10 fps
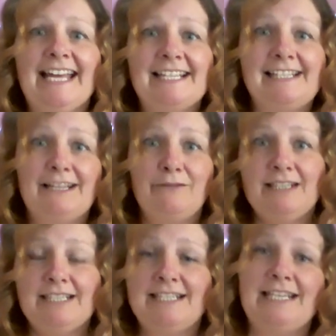It's
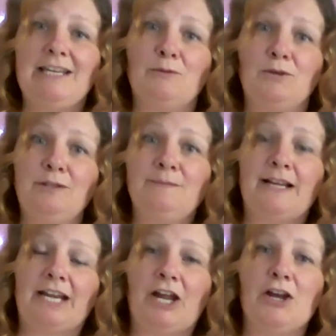lovely to see you all,
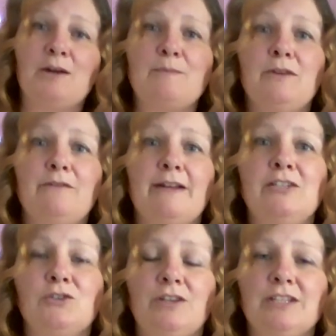and I hope you've
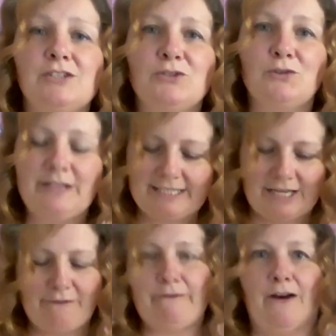enjoyed the story
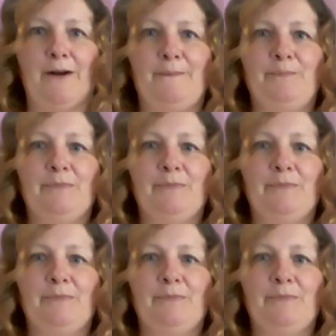so far.